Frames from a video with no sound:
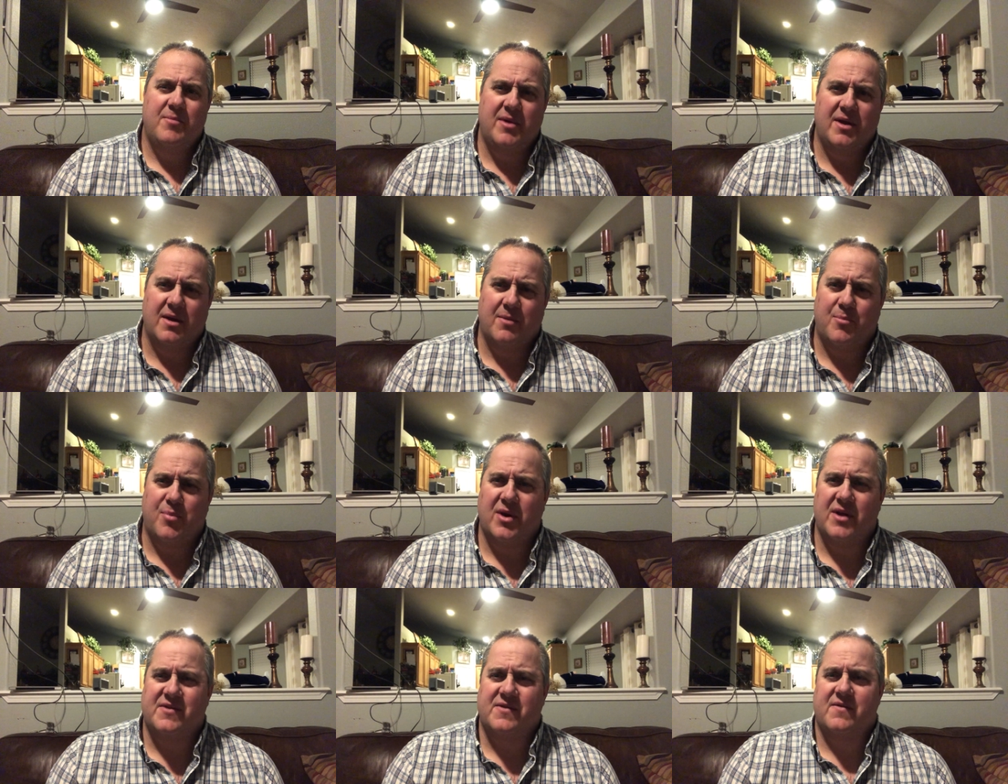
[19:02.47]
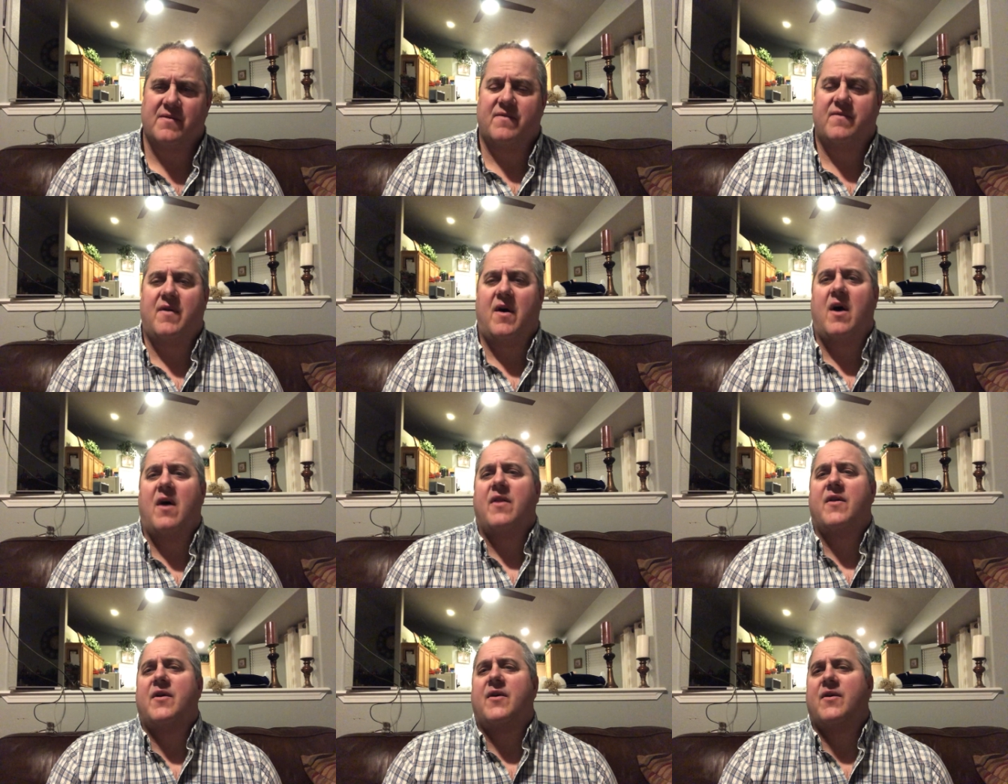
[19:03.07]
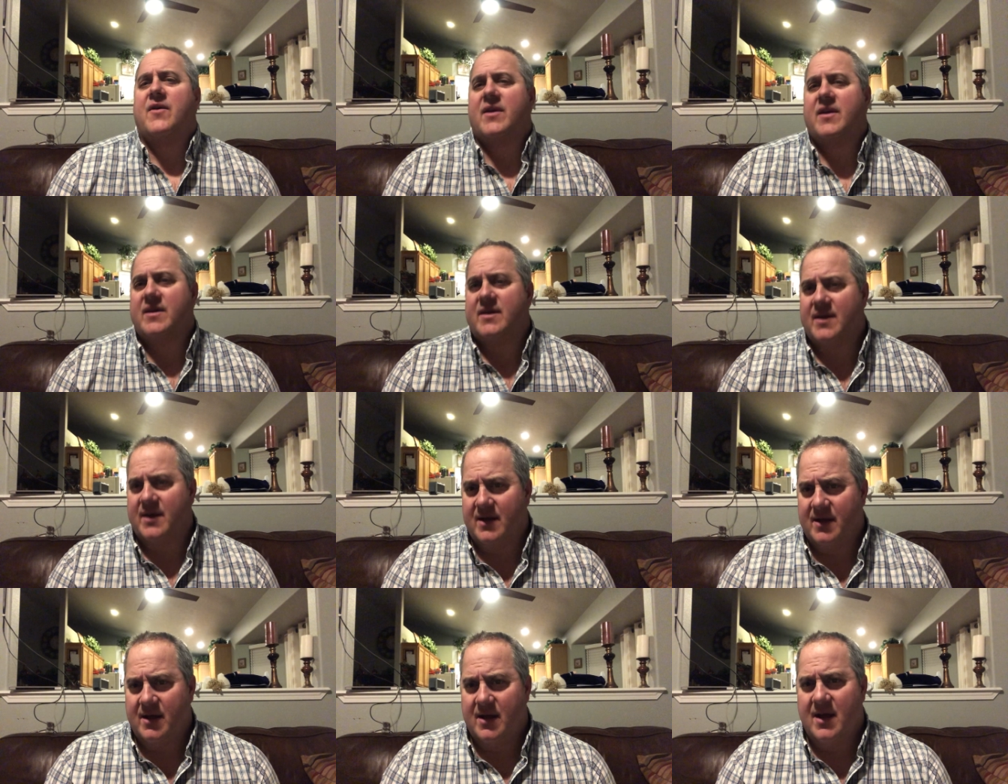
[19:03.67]
be a present father and
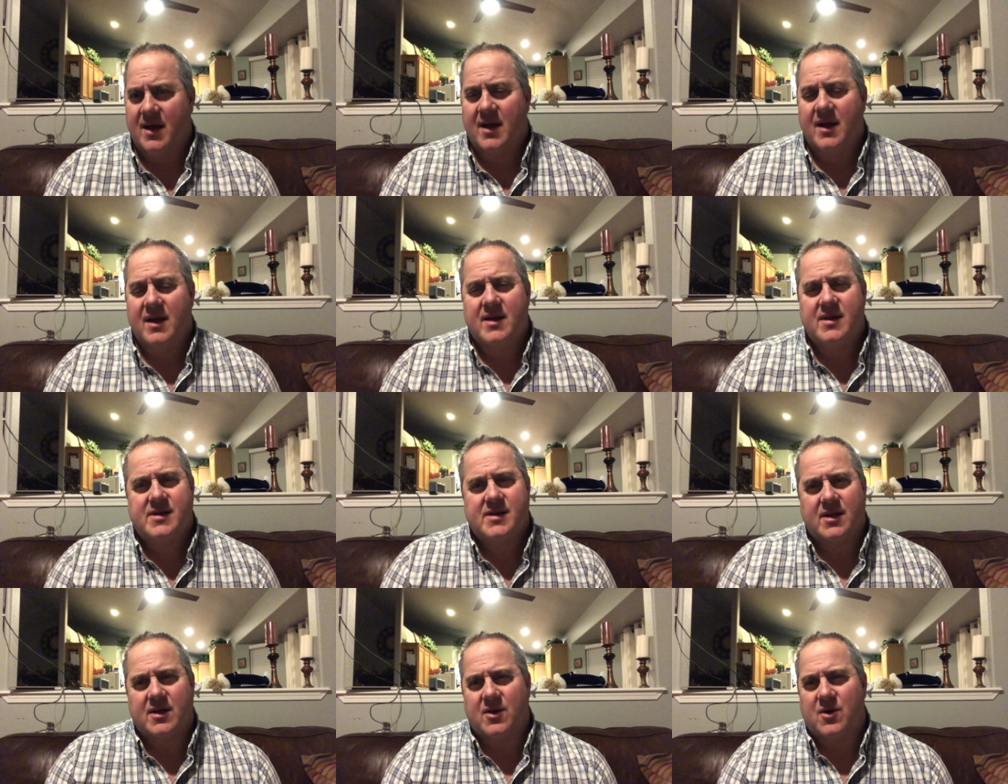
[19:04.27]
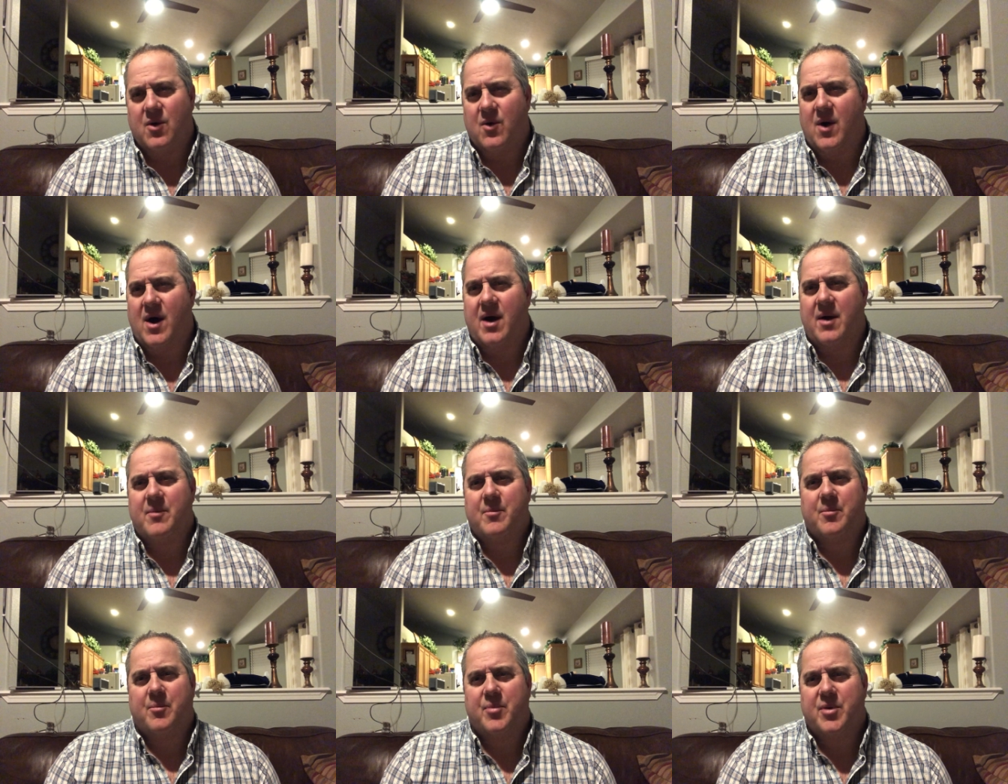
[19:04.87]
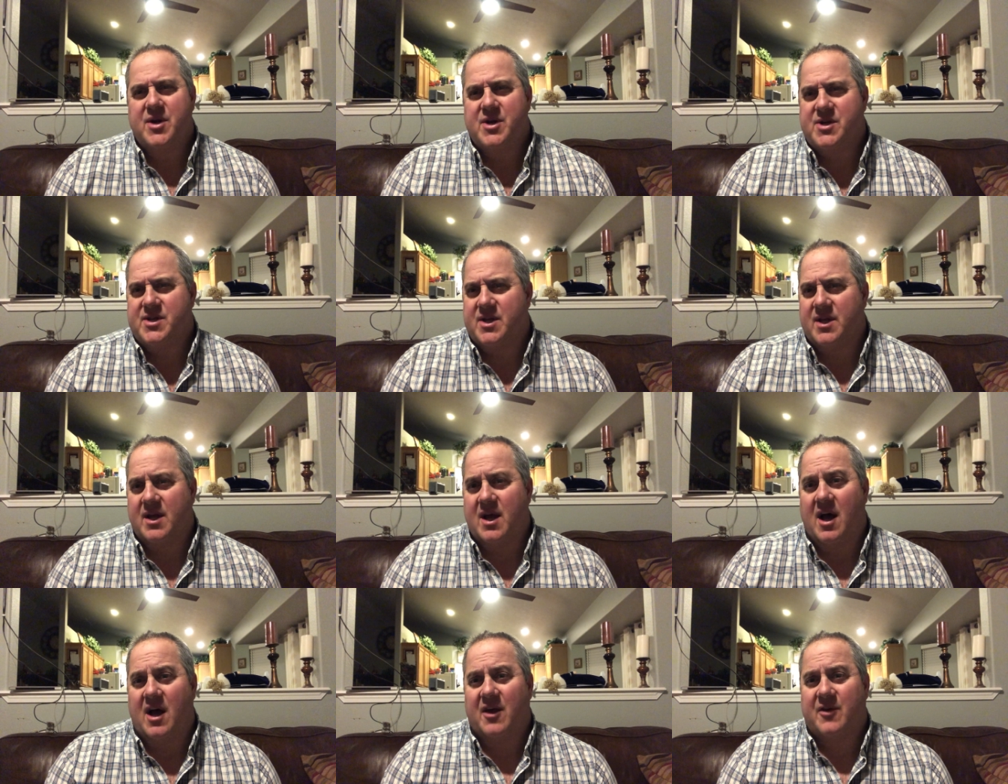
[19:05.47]
to, to go out and preach
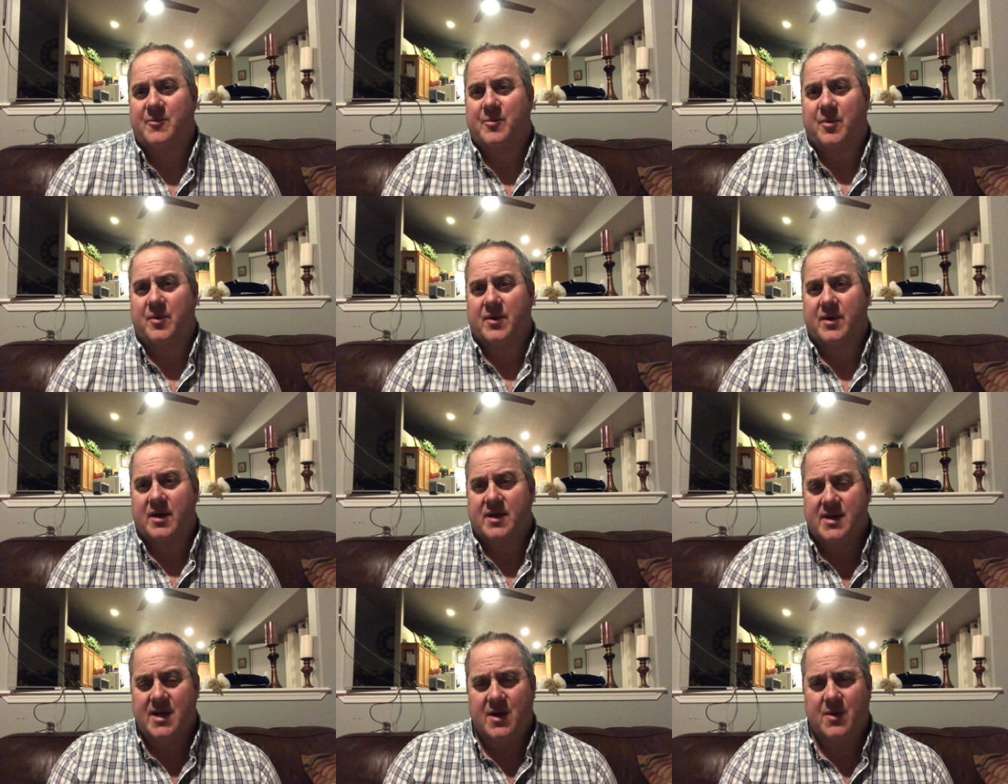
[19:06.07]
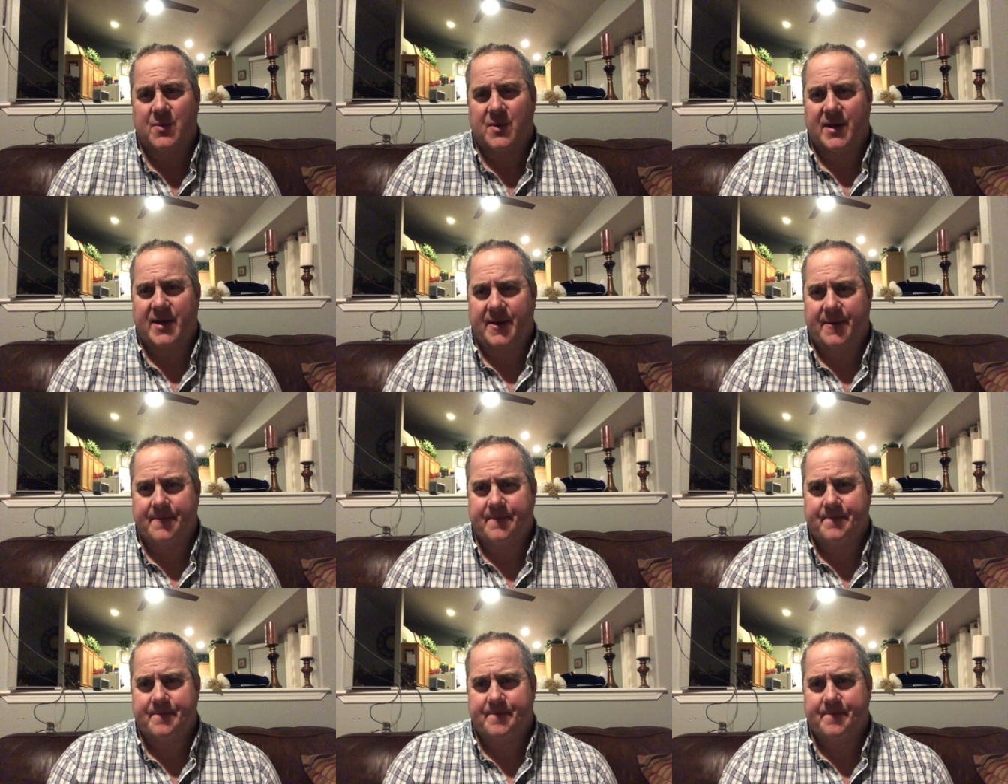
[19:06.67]
the gospel continually.